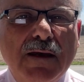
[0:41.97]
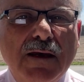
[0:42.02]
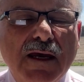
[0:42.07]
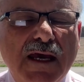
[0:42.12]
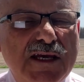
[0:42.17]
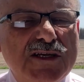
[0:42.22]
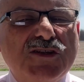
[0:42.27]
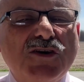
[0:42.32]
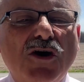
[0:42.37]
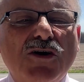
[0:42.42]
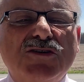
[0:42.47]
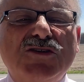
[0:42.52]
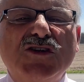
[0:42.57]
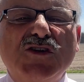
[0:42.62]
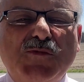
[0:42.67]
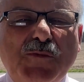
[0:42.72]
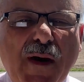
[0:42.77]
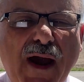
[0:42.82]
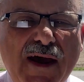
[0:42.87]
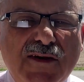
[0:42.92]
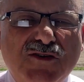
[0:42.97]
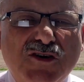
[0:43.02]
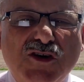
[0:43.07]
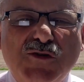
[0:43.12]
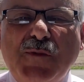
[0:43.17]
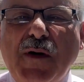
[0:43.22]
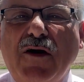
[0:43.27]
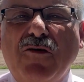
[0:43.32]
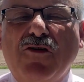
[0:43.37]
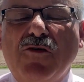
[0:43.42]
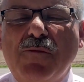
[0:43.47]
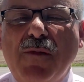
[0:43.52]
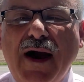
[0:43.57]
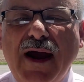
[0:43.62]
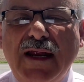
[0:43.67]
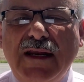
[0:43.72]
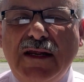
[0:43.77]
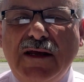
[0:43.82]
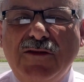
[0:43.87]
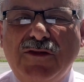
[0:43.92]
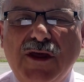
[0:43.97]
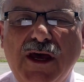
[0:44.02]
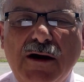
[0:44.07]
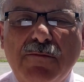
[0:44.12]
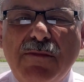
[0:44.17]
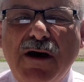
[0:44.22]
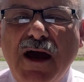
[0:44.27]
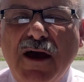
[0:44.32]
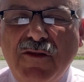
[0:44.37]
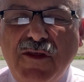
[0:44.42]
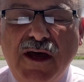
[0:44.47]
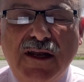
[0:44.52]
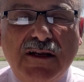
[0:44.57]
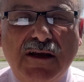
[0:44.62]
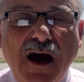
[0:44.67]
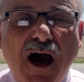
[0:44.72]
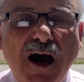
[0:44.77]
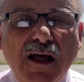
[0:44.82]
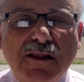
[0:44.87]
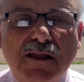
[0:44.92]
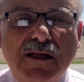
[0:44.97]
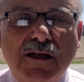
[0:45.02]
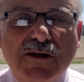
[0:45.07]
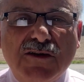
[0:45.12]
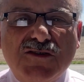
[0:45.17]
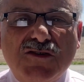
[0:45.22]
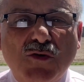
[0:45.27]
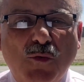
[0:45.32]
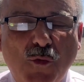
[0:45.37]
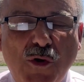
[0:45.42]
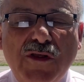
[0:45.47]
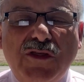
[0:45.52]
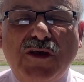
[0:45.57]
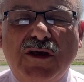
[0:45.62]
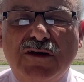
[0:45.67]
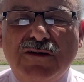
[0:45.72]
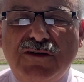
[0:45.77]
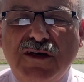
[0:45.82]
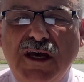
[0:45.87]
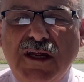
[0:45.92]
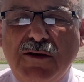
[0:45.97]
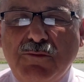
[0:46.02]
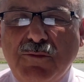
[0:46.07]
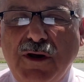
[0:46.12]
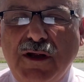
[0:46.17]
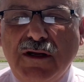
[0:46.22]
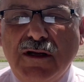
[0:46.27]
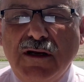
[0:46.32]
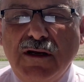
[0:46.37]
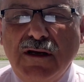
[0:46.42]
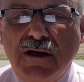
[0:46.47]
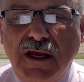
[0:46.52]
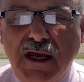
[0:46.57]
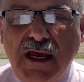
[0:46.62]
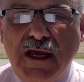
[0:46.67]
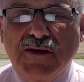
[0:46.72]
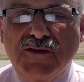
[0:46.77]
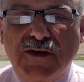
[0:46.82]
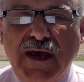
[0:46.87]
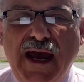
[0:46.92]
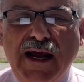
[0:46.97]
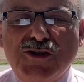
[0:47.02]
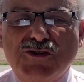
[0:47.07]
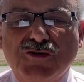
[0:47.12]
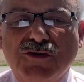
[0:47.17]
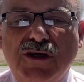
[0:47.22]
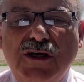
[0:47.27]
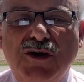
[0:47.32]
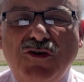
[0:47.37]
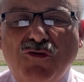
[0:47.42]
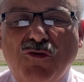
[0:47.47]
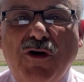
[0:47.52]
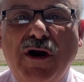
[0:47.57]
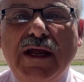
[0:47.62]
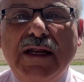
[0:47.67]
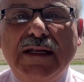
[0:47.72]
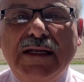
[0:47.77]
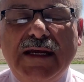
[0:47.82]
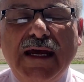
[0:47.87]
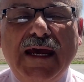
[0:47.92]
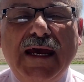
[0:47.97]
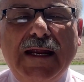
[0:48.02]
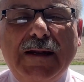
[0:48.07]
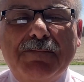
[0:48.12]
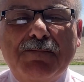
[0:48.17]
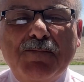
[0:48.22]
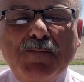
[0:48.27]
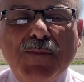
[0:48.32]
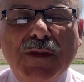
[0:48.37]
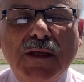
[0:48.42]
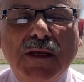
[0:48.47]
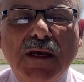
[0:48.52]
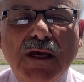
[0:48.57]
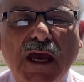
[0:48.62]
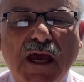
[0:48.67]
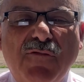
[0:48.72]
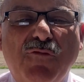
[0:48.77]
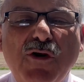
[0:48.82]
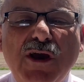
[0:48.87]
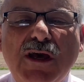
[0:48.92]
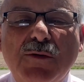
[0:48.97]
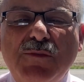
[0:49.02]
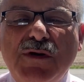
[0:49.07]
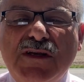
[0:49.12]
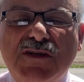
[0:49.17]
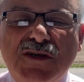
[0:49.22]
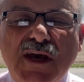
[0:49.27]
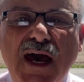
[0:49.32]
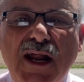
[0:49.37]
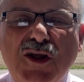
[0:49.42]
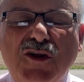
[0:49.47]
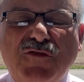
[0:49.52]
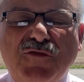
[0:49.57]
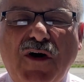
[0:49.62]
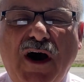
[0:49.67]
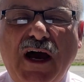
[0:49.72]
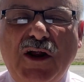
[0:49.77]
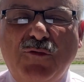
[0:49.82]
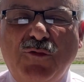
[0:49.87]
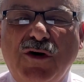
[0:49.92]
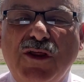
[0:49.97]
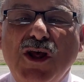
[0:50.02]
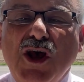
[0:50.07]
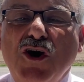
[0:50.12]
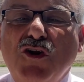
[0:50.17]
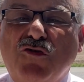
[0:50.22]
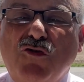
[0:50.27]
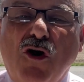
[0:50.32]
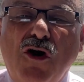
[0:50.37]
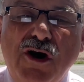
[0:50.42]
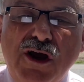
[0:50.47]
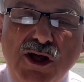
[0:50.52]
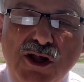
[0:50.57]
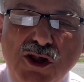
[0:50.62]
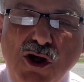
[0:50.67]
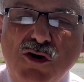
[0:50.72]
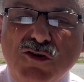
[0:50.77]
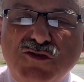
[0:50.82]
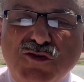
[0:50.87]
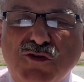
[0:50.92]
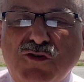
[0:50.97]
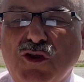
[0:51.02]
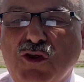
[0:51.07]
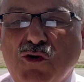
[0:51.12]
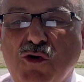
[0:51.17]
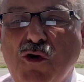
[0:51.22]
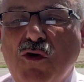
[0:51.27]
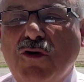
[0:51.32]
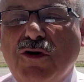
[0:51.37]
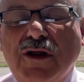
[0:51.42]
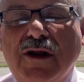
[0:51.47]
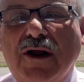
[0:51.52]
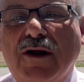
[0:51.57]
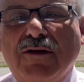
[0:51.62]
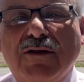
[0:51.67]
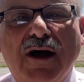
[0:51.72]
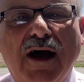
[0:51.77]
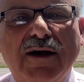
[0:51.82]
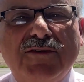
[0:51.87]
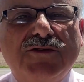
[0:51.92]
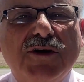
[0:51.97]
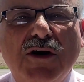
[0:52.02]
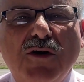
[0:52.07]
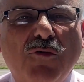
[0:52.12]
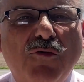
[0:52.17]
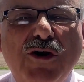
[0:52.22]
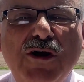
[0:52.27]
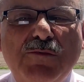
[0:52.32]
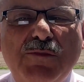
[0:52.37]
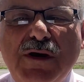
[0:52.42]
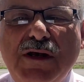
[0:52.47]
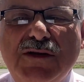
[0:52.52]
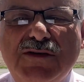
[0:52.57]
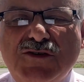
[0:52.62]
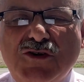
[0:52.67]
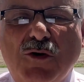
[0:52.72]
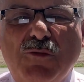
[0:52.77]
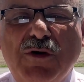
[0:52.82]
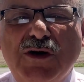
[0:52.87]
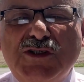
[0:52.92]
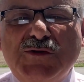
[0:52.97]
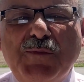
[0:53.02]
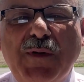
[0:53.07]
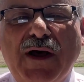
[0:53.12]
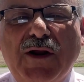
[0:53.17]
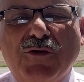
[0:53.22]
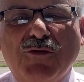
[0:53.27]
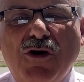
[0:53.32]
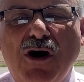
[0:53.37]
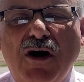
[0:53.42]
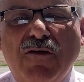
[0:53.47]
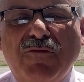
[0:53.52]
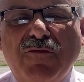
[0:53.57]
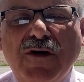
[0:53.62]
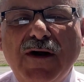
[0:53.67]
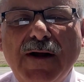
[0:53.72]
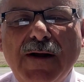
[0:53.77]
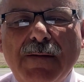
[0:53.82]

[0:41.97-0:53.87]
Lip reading: He starts this passage by reminding them that godliness with contentment is actually great gain. If we could be satisfied with drawing closer to the Lord in our lives, we'd be so much better off.